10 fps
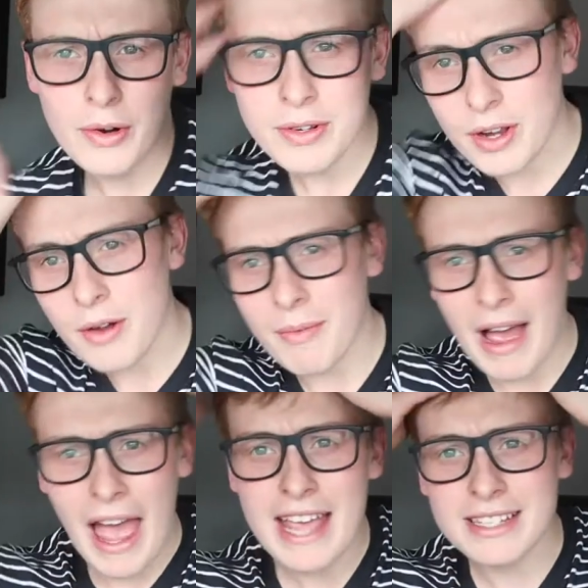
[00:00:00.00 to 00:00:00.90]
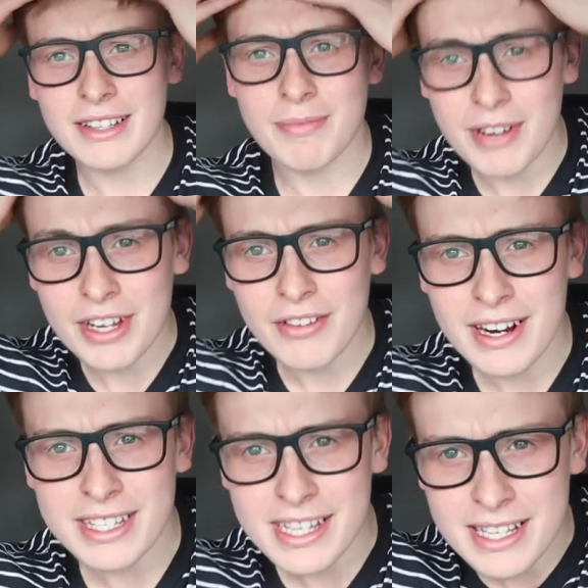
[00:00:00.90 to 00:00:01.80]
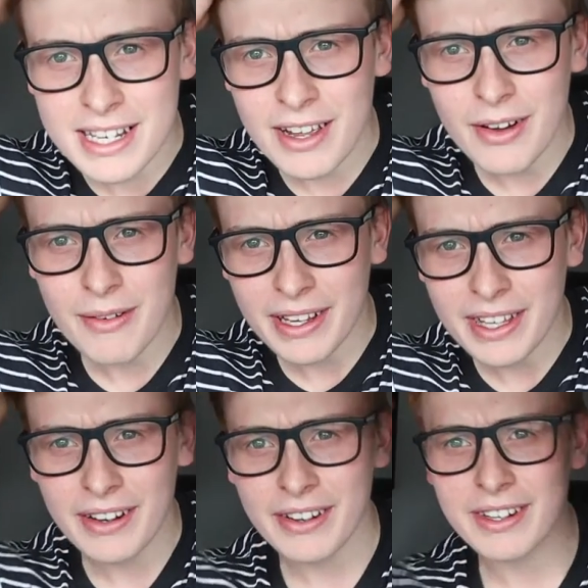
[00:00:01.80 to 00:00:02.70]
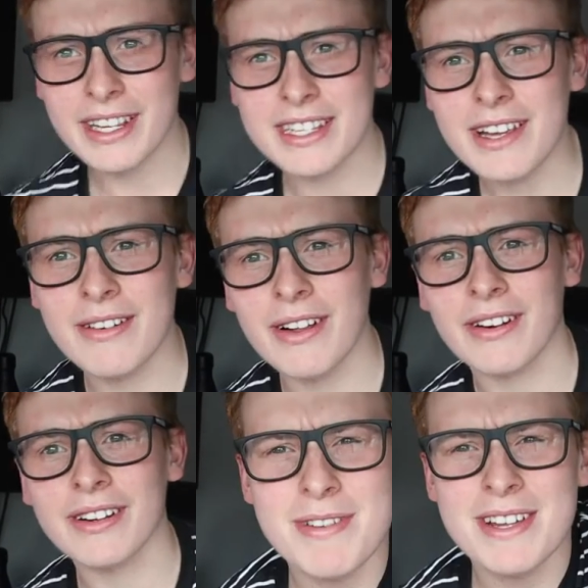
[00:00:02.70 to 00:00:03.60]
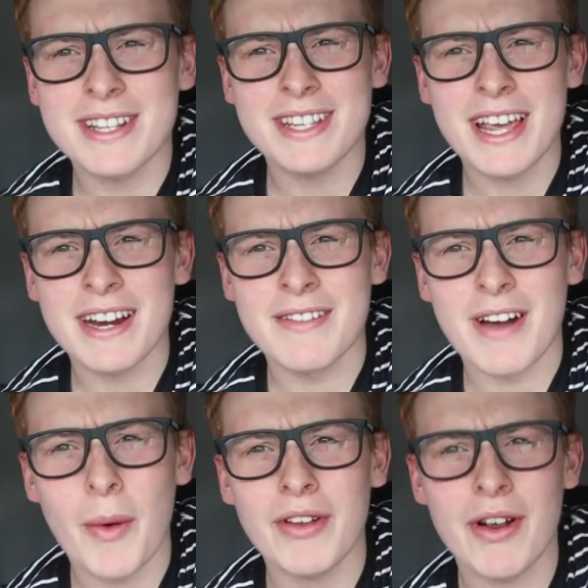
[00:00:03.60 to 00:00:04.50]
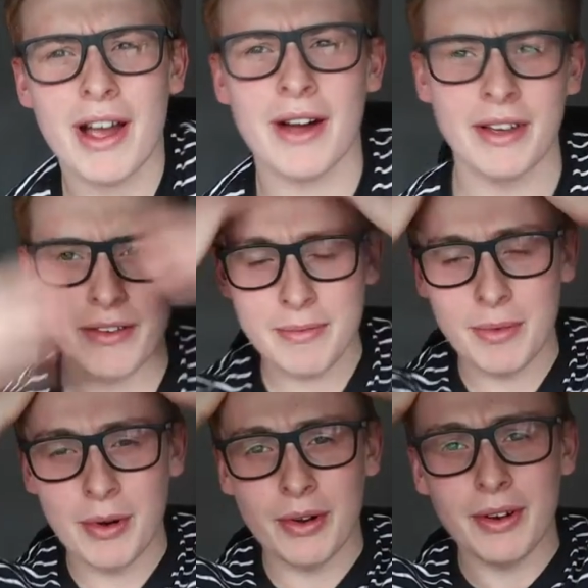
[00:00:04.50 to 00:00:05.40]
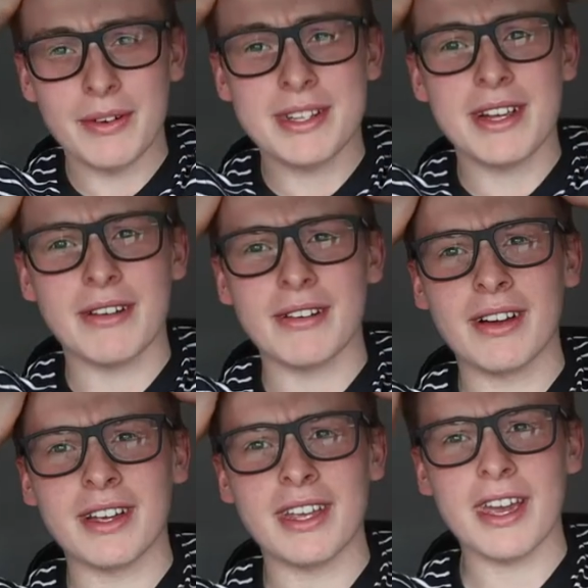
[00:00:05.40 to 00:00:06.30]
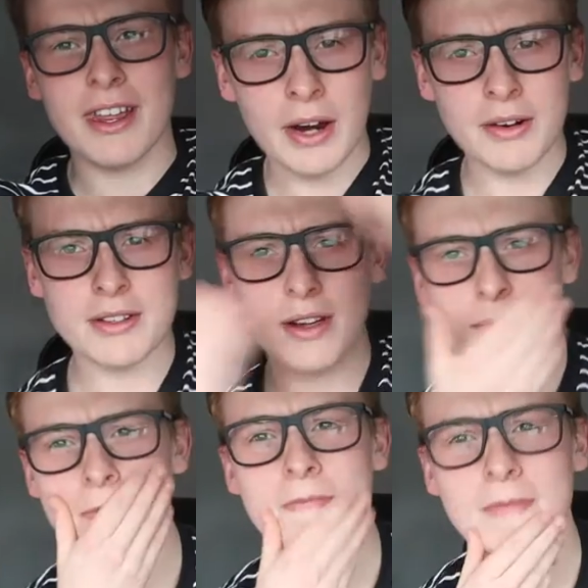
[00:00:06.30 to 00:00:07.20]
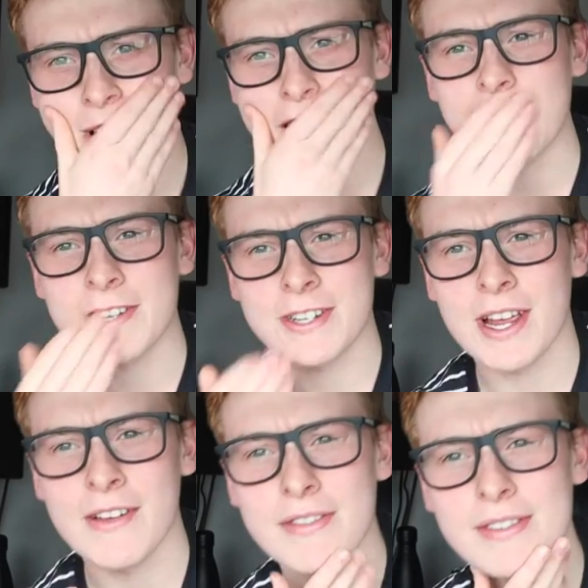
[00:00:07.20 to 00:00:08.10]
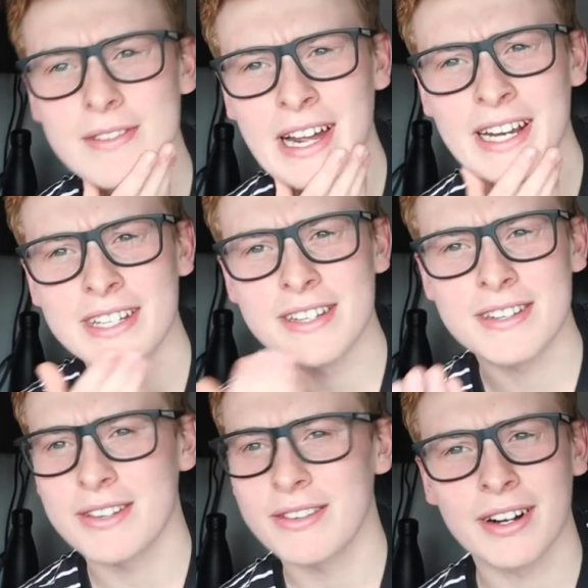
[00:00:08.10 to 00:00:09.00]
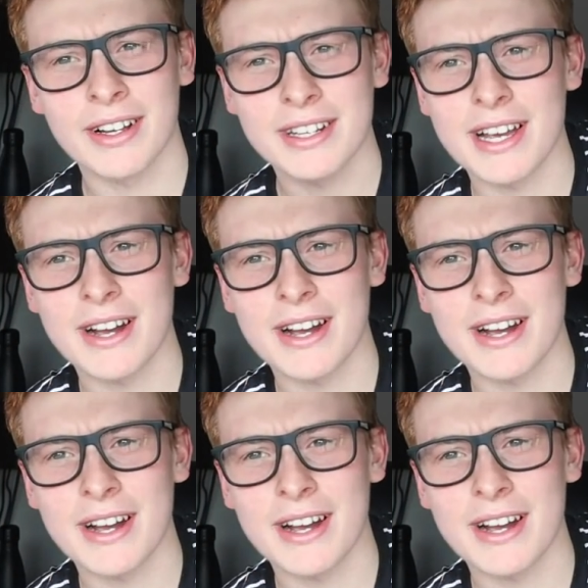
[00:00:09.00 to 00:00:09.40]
Also, my hair is looking pretty crazy, isn't it? Oh my god, it's so long. Pretty insane. I want to grow it out even more. I want to see how long I can get it. And also, I haven't shaved and you still can't